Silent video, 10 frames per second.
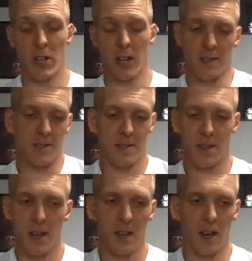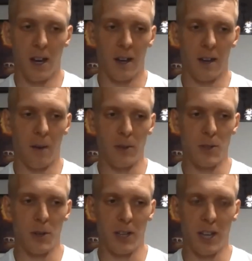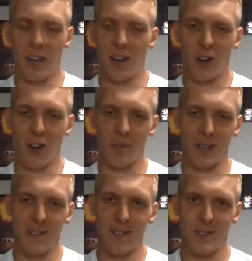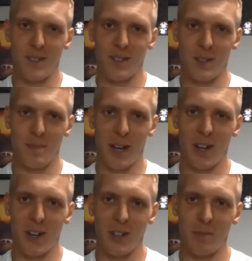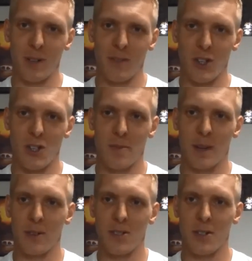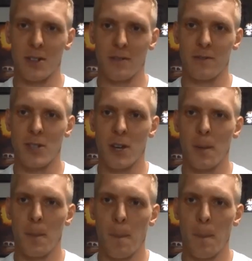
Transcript: Yeah, it's I, I would do it again in a heartbeat. It was it was my honor and privilege to be able to serve. So.